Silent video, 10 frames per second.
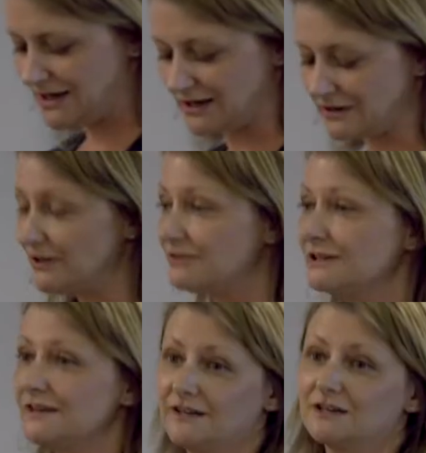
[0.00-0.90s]
and only
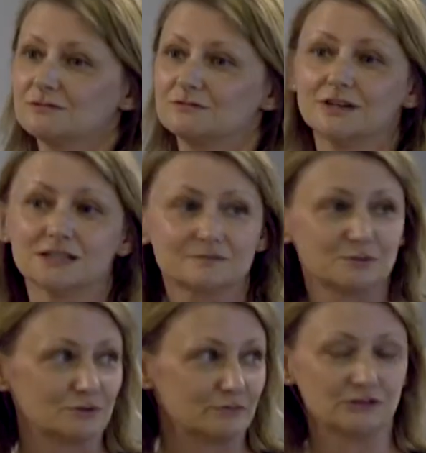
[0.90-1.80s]
3 of those were
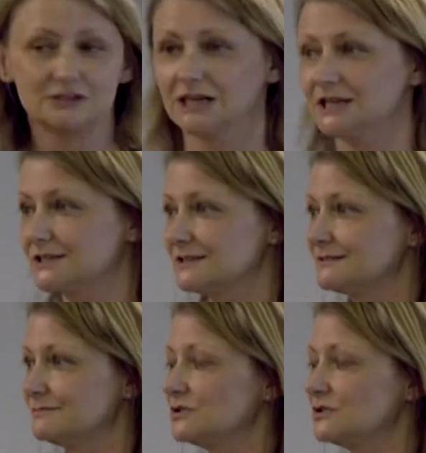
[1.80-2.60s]
transport projects.